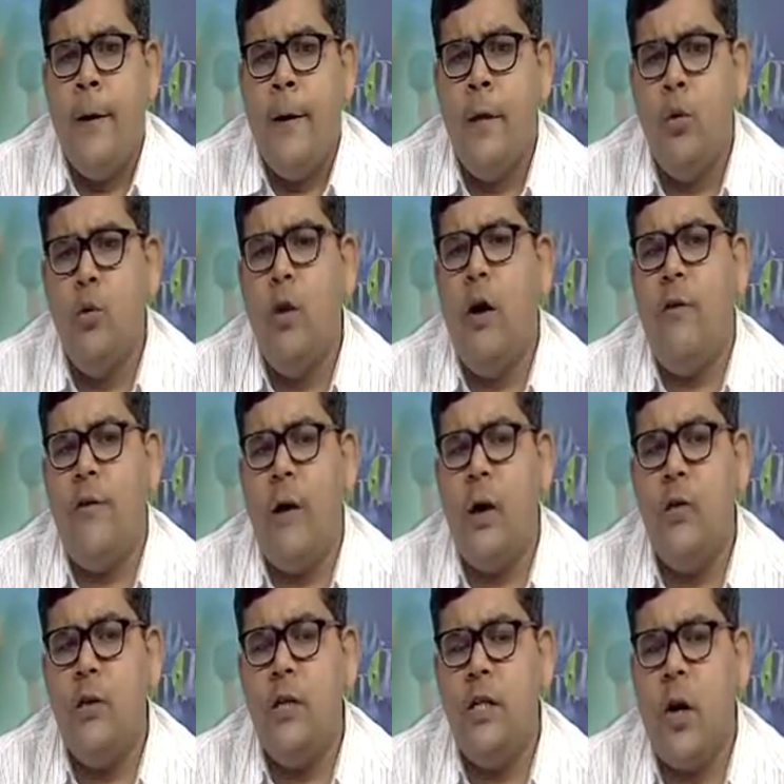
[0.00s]
Hindu law
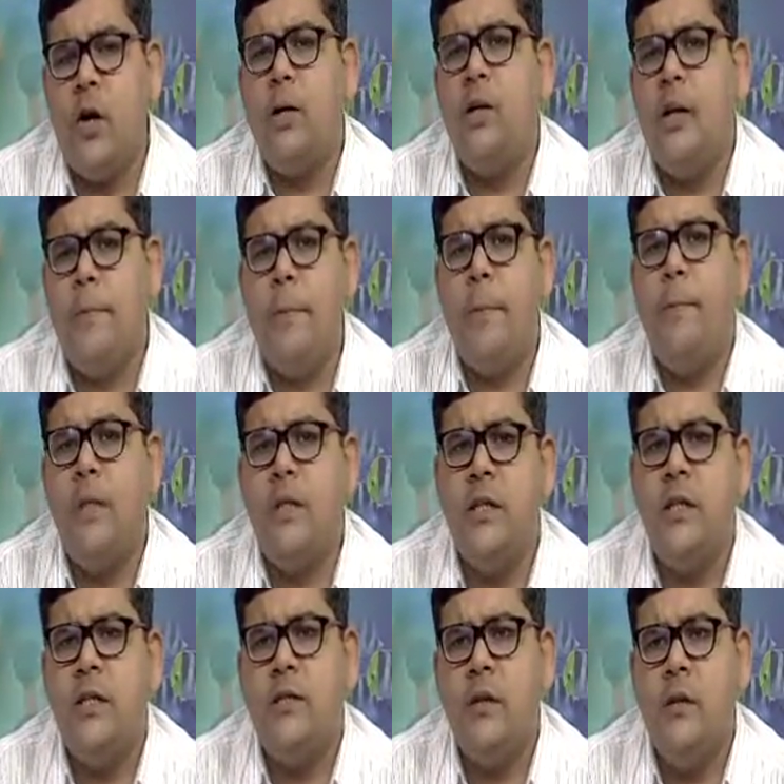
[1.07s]
follow the doctrine of
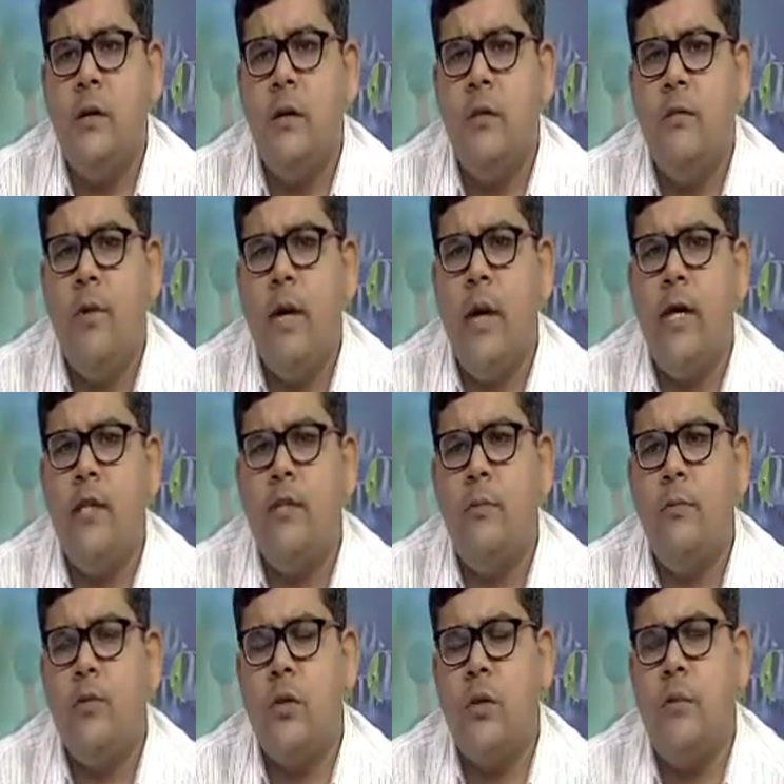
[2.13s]
representation, whereas the
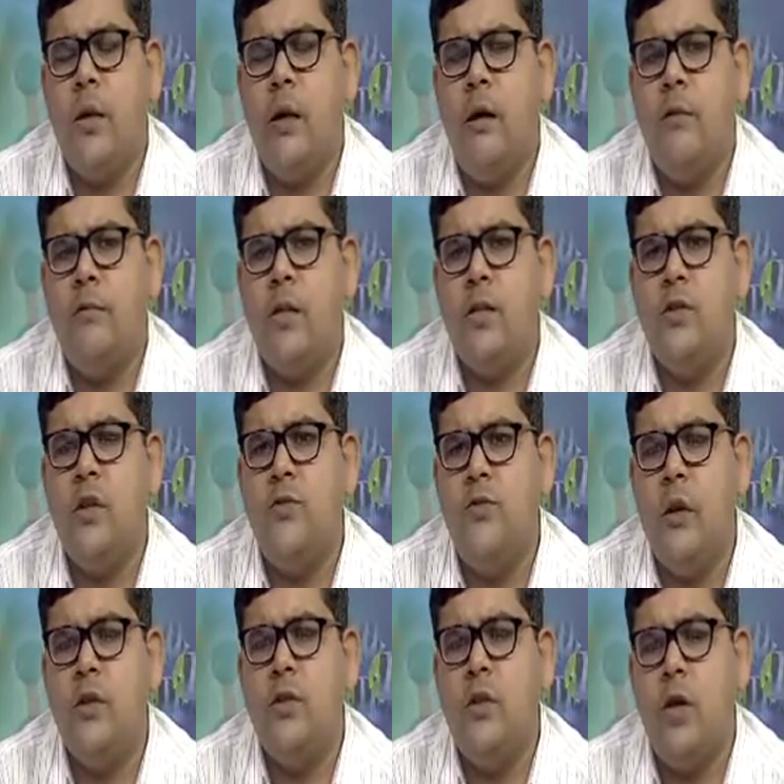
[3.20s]
Muslim law does not
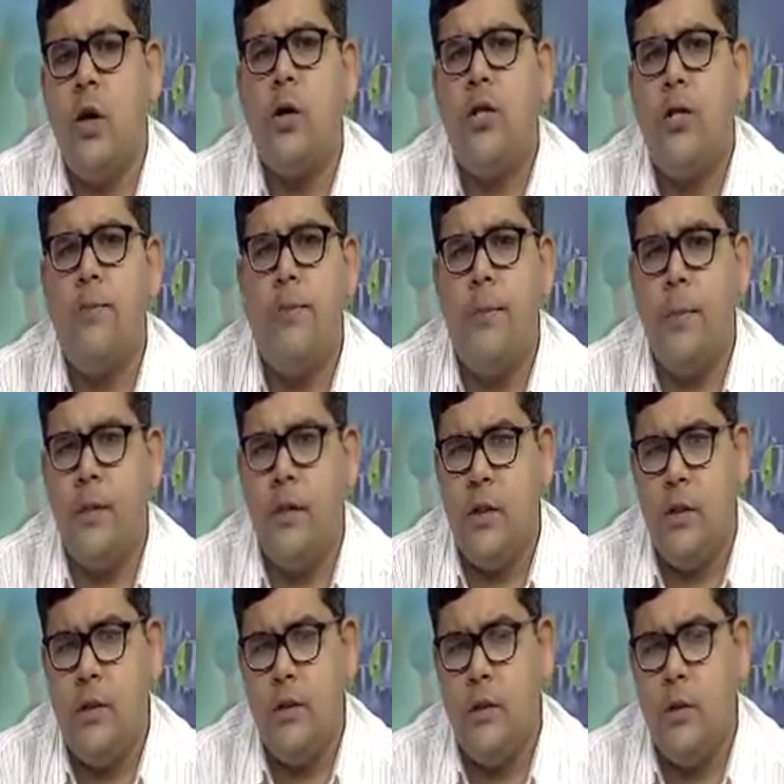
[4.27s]
follow the doctrine of
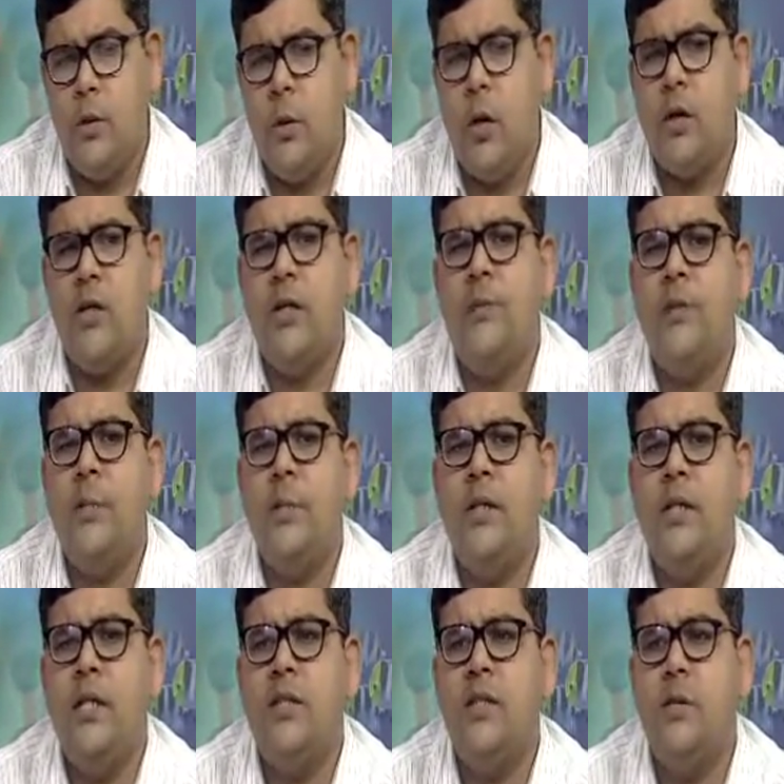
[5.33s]
representation. Doctrine of
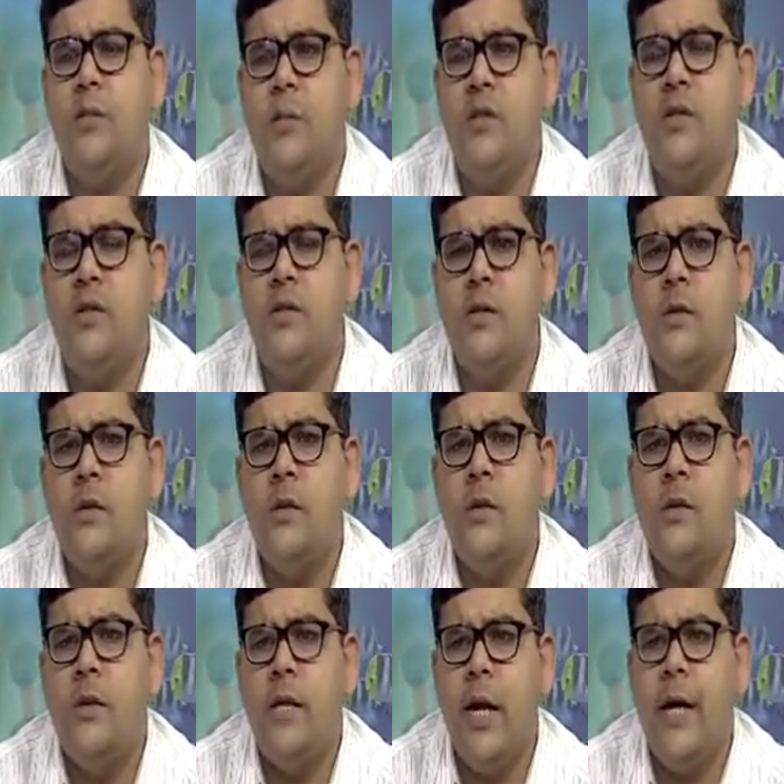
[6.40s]
representation means
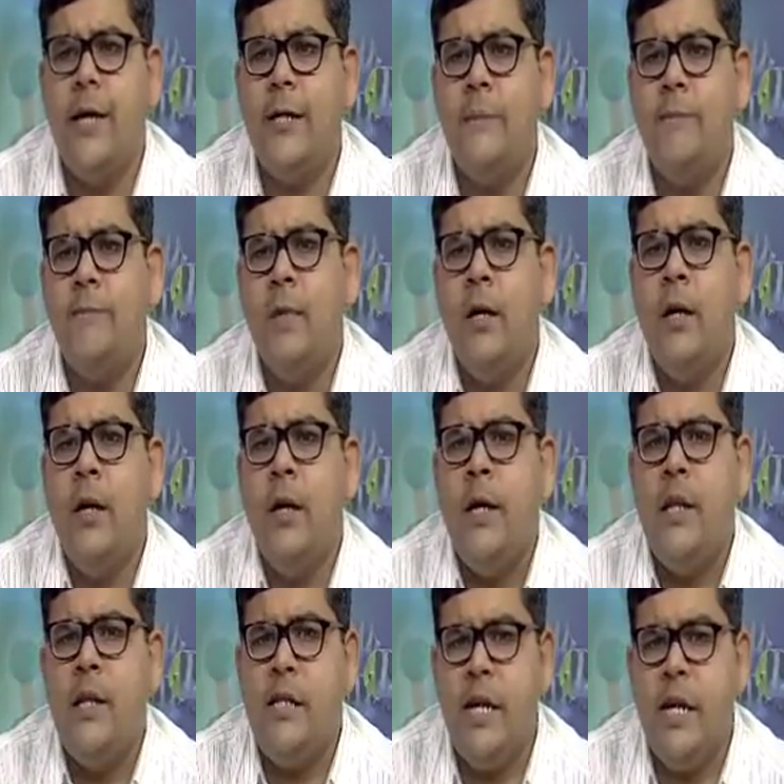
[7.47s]
that
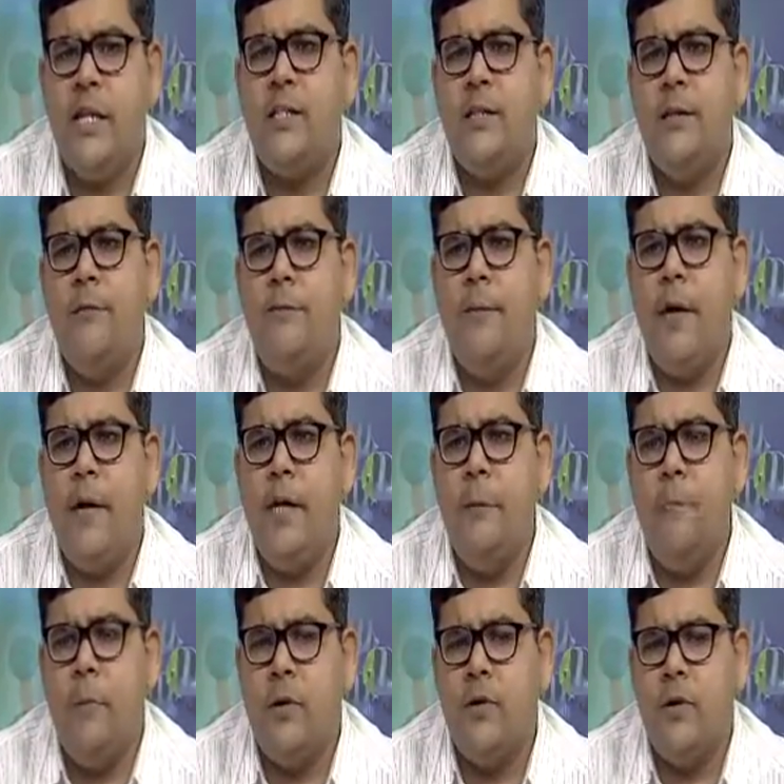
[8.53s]
in case if any
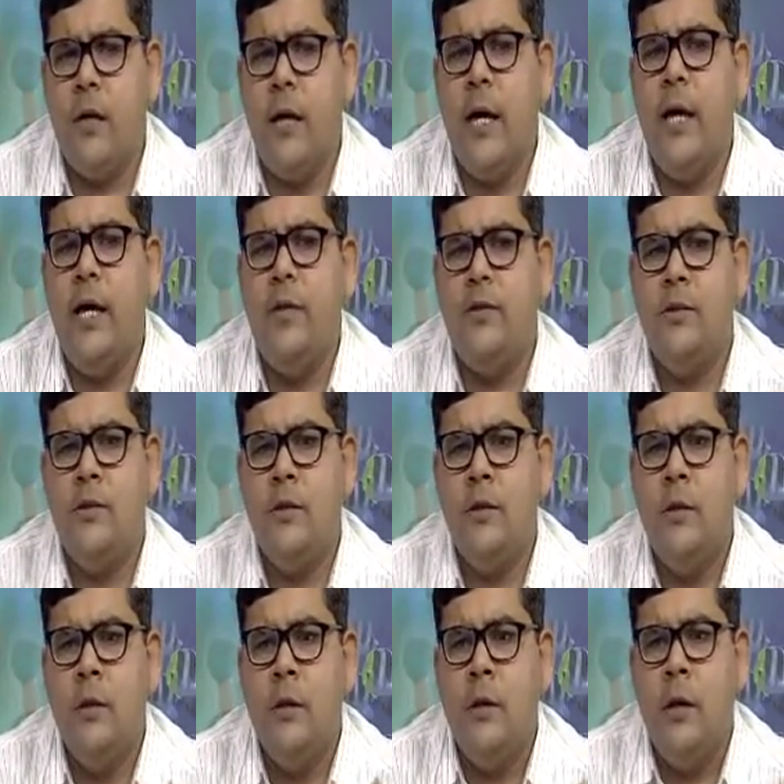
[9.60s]
person has
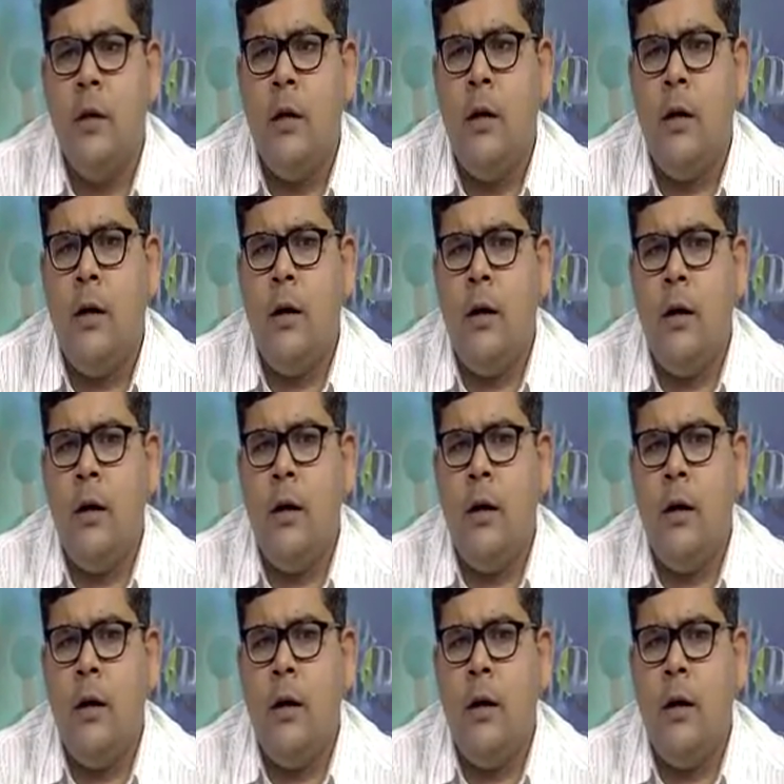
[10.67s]
a